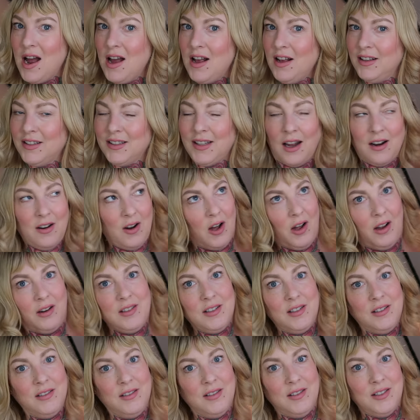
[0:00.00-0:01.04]
Is that not
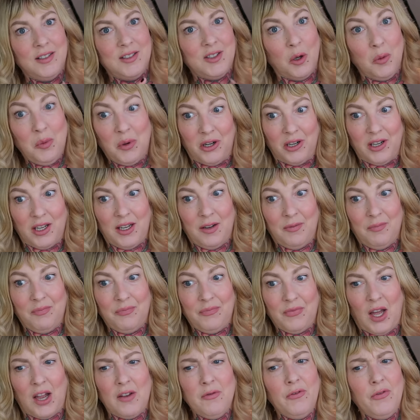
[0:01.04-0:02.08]
so pretty.
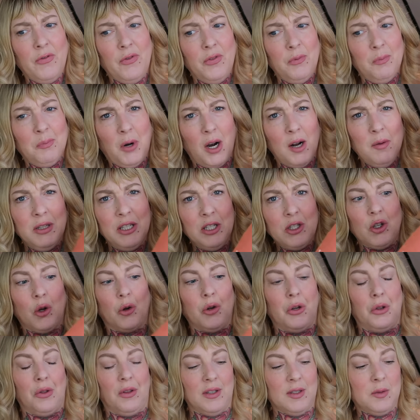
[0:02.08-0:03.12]
I've probably
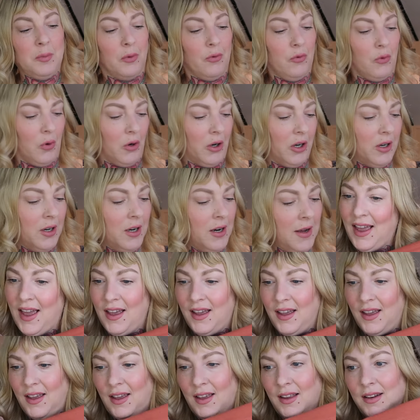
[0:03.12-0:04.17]
shown you this before.
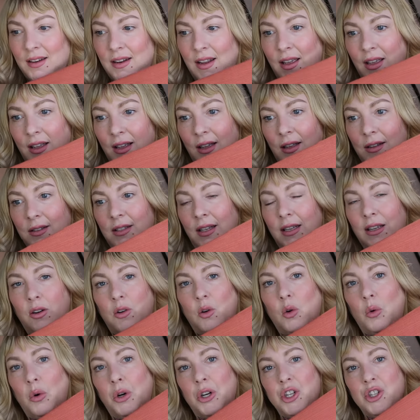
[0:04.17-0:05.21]
And it's like an
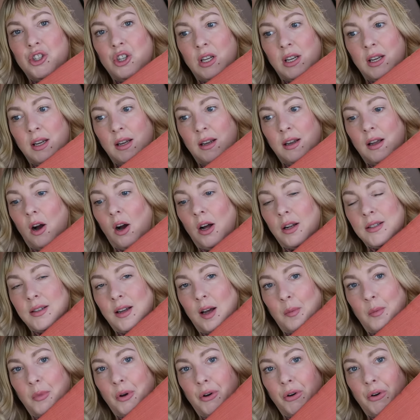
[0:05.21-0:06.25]
orangey,
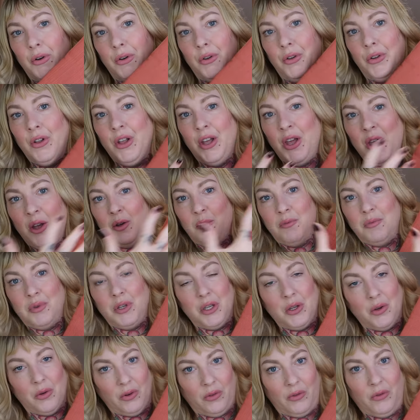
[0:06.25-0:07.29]
autumnal,
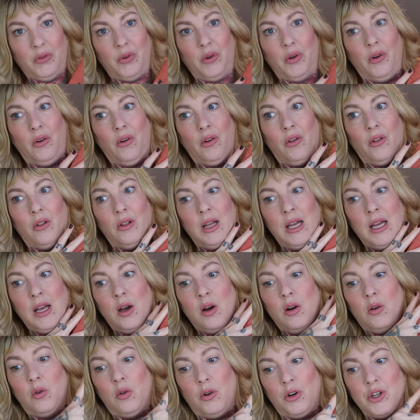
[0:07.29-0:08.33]
beautiful,
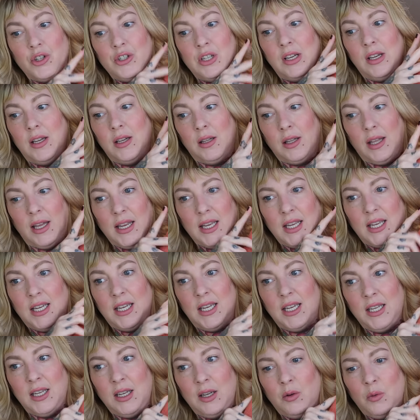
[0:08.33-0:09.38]
orangey, like,
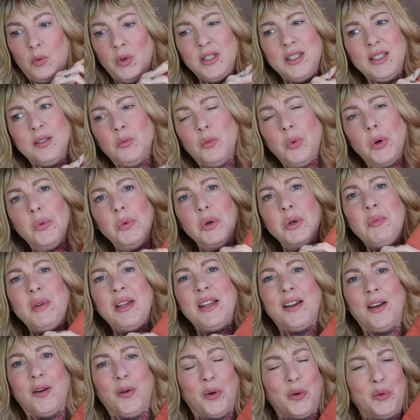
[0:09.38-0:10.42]
what's what would
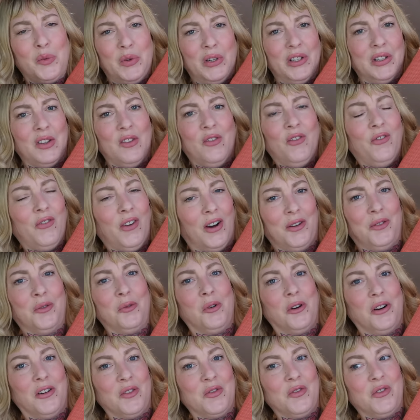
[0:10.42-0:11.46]
be a, a really fun
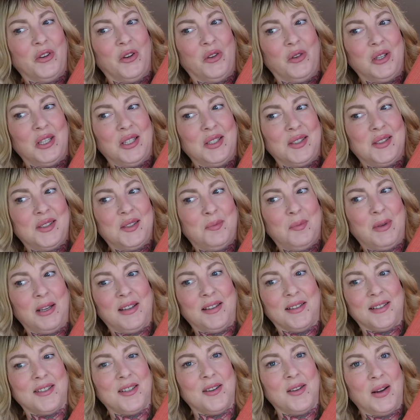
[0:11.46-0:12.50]
word for this?
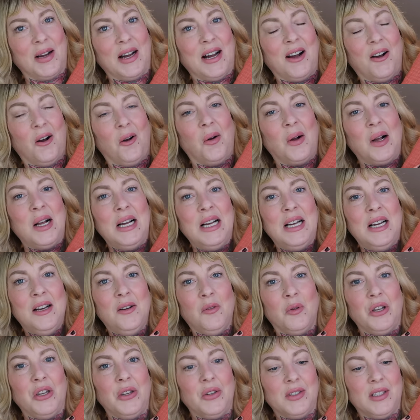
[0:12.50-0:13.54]
Because you know how
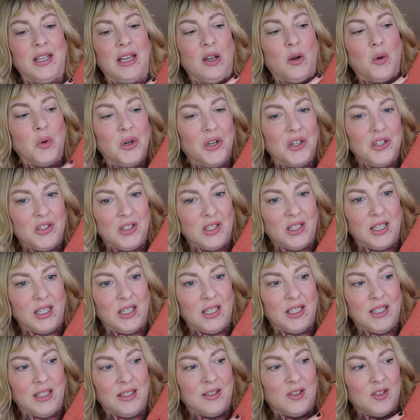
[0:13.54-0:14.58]
when you say
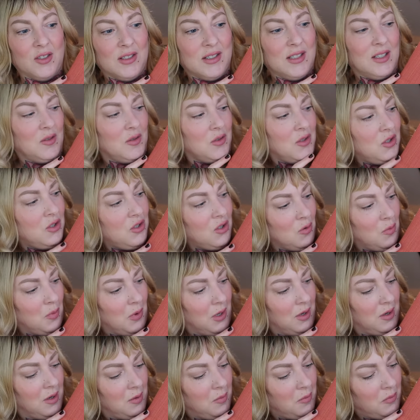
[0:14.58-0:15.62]
orangey, it just sounds
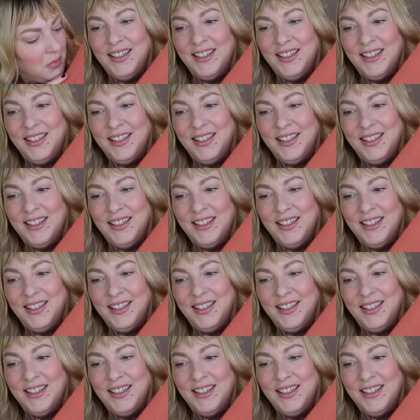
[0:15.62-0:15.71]
stupid.